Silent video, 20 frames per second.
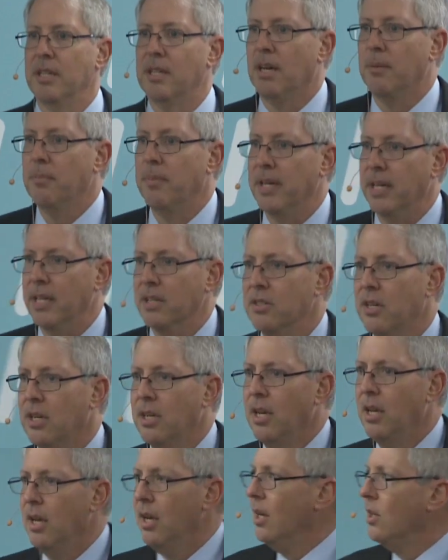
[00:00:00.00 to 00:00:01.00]
in companies.
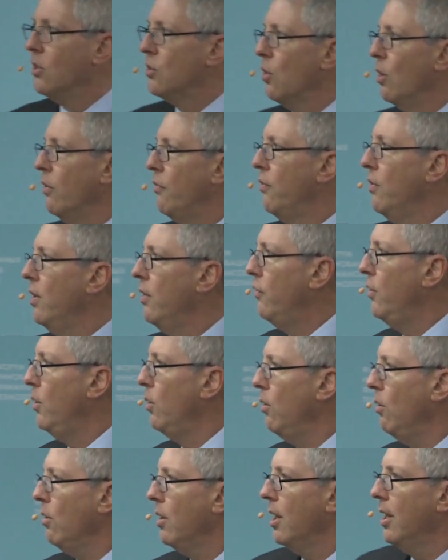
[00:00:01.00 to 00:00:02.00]
So if you
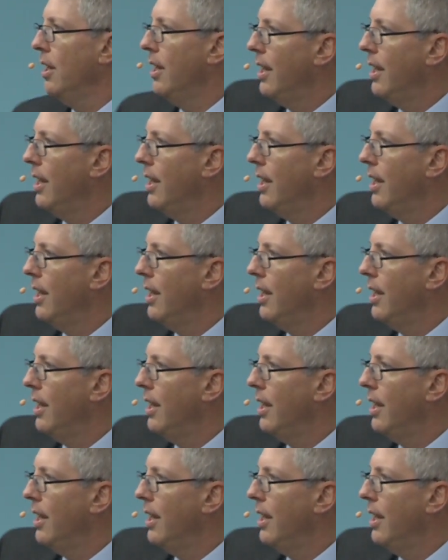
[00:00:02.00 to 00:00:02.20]
look